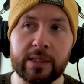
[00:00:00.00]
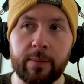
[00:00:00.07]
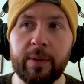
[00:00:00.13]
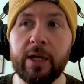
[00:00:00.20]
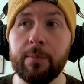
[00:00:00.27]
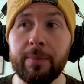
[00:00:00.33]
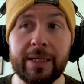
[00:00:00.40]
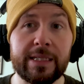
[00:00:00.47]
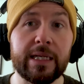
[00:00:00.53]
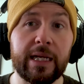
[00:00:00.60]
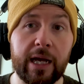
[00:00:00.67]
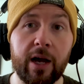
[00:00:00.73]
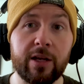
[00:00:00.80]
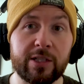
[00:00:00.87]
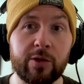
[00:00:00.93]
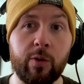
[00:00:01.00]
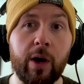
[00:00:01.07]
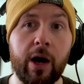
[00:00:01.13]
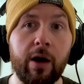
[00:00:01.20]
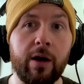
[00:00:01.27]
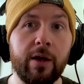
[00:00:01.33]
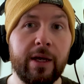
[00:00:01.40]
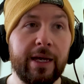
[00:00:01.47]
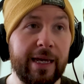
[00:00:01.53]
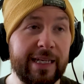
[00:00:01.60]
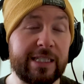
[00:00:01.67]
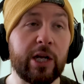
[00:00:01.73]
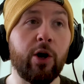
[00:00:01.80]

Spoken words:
I mean, admittedly, it's